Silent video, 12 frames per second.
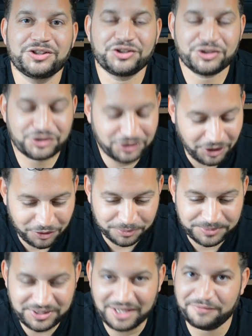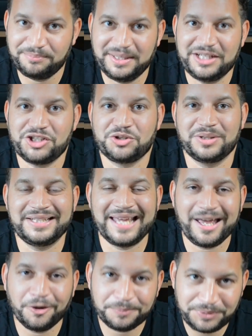scopes of ministry to
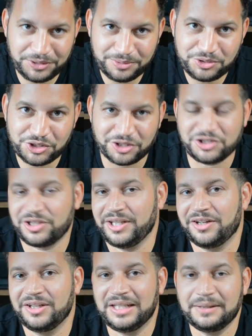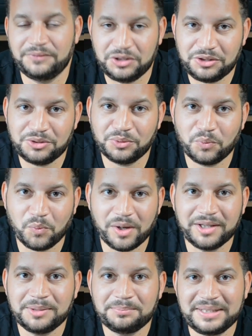help you, church leader, and give you
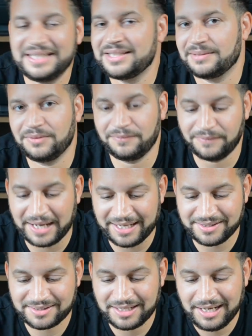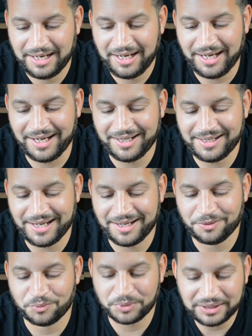one piece of advice. And
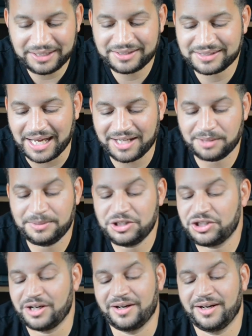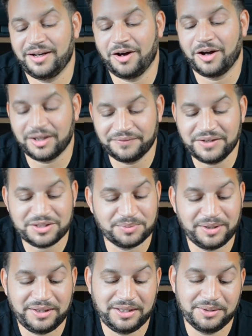really excited to be sharing all of this
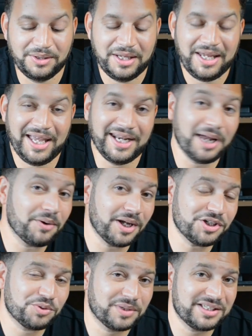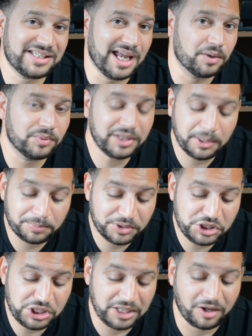with you. And I just want to say I really
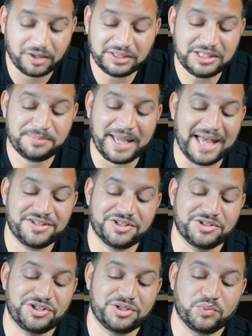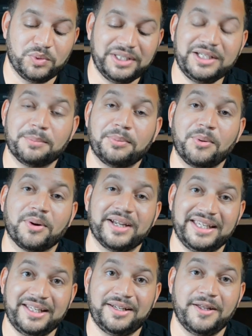appreciate all these pastors just willing to pour
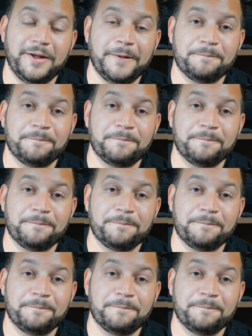in